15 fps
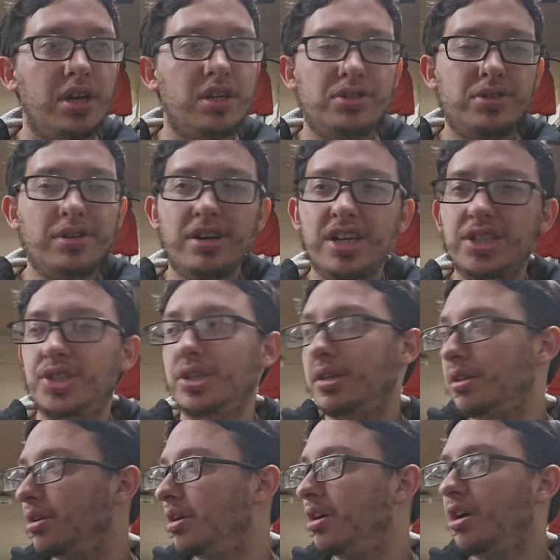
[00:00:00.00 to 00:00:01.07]
There isn't.
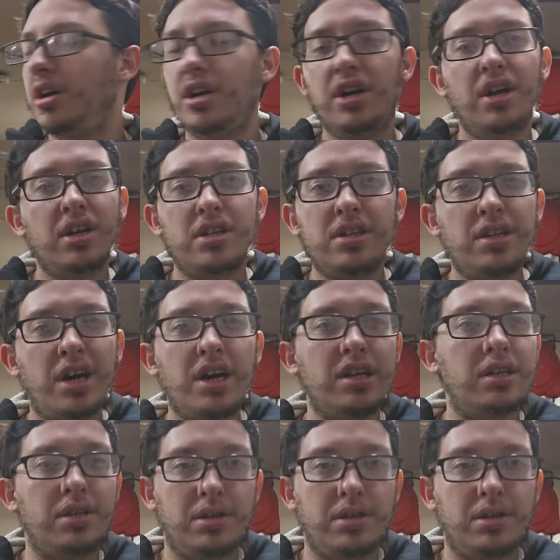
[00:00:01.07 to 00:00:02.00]
None.